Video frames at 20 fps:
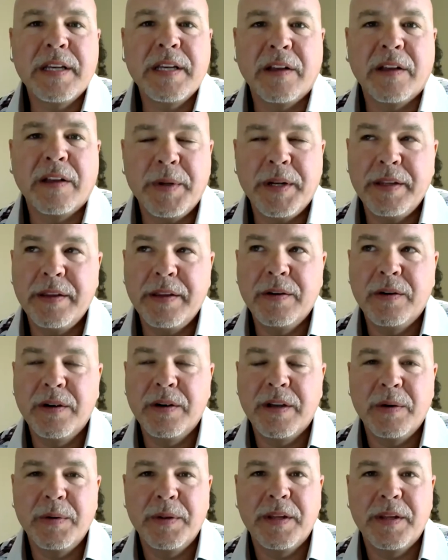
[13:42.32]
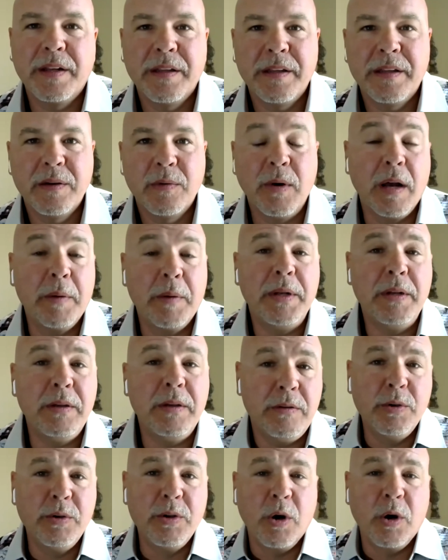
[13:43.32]
could tell everybody they're okay with it. I think. Well, okay. I
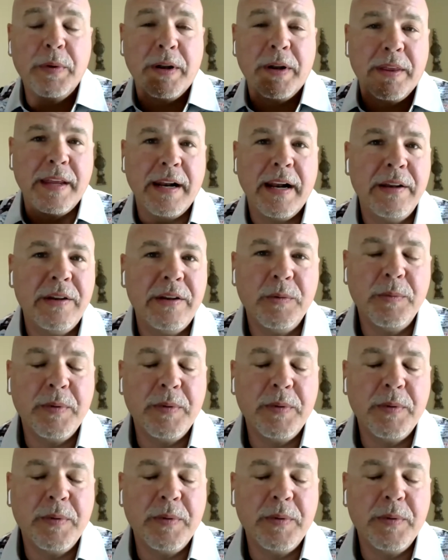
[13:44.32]
mean, you know better than I